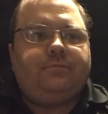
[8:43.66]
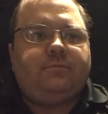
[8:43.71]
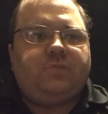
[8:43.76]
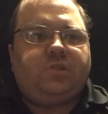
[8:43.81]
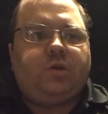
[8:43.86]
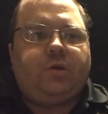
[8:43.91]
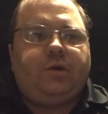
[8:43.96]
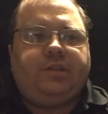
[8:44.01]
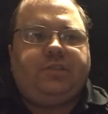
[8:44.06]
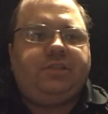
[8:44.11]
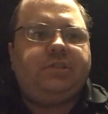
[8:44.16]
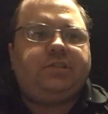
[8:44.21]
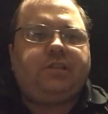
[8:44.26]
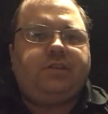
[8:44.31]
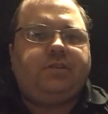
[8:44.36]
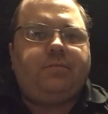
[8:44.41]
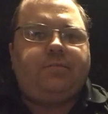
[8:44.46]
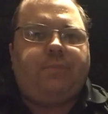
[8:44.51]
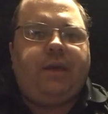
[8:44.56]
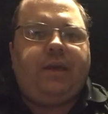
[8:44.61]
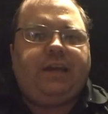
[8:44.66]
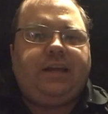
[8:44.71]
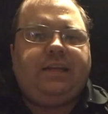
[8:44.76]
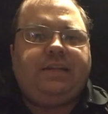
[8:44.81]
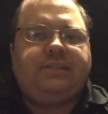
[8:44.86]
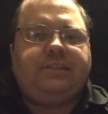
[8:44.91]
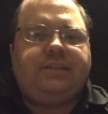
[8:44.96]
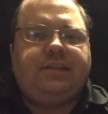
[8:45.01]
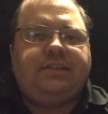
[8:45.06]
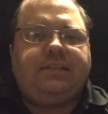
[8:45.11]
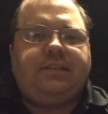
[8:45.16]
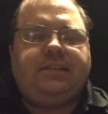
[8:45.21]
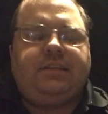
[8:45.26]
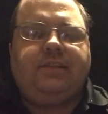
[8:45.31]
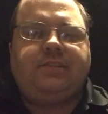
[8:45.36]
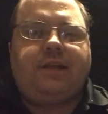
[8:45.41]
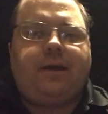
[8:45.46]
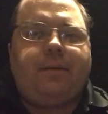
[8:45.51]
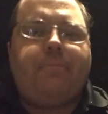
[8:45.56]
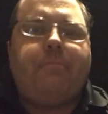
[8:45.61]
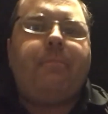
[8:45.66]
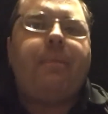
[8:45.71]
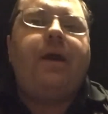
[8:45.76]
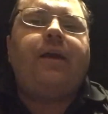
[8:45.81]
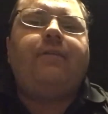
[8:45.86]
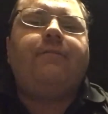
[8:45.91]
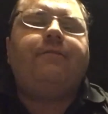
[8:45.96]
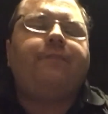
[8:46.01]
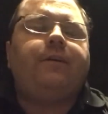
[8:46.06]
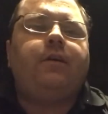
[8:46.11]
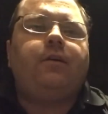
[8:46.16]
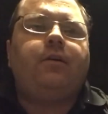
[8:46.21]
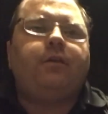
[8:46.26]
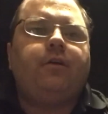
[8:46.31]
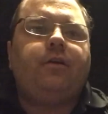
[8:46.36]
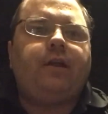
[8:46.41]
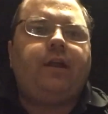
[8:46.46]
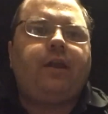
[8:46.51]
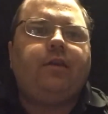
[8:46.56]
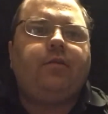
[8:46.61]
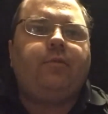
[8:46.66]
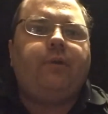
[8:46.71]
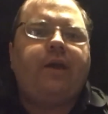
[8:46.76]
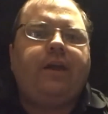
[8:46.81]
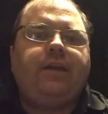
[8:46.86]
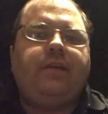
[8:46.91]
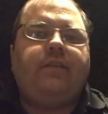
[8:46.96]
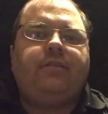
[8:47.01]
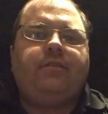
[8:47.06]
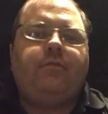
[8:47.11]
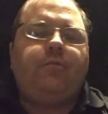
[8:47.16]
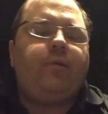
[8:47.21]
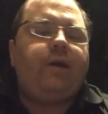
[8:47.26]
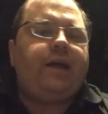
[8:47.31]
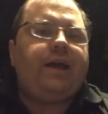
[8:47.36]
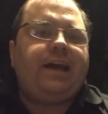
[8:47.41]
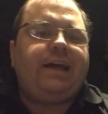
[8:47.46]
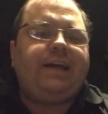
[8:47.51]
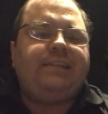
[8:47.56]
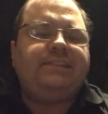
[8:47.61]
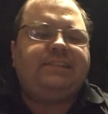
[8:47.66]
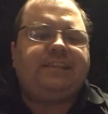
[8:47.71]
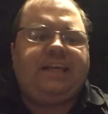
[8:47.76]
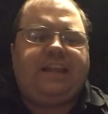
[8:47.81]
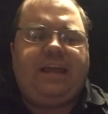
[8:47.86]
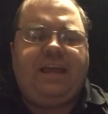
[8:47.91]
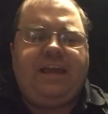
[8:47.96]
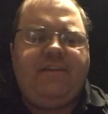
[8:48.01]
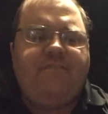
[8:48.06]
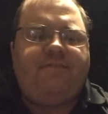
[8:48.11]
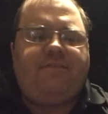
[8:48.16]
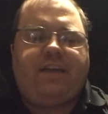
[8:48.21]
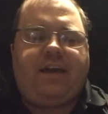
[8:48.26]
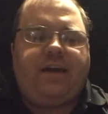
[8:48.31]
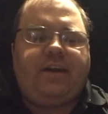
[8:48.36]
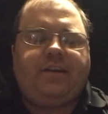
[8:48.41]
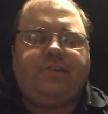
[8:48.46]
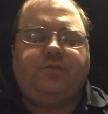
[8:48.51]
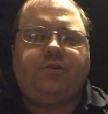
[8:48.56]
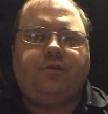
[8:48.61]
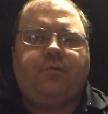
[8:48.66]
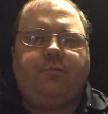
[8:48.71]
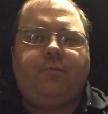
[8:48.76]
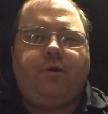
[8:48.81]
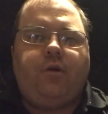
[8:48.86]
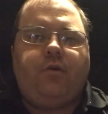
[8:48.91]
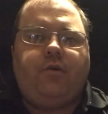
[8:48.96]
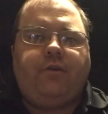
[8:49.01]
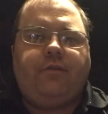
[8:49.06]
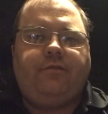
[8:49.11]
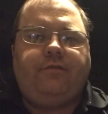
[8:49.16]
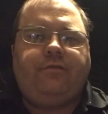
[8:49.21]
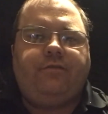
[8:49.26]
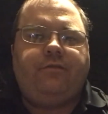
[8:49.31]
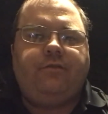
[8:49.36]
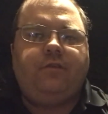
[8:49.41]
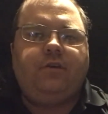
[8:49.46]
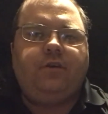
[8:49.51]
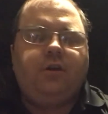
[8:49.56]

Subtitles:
So it just doesn't make any sense. It does not benefit her in any way, the way I can see it, if that is her motive